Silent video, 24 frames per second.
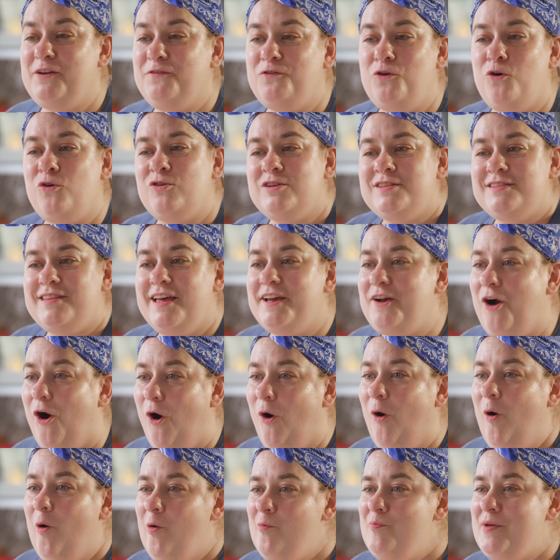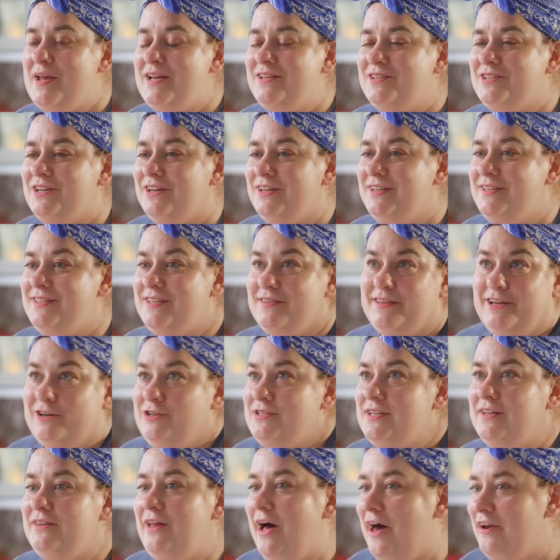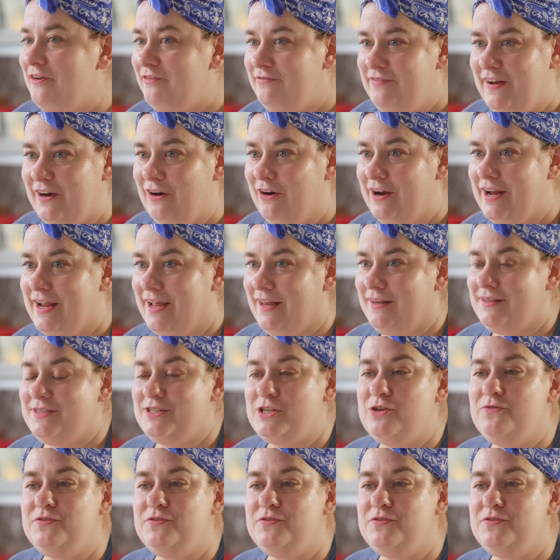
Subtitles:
of course, like all baked goods, there's a lot of variance.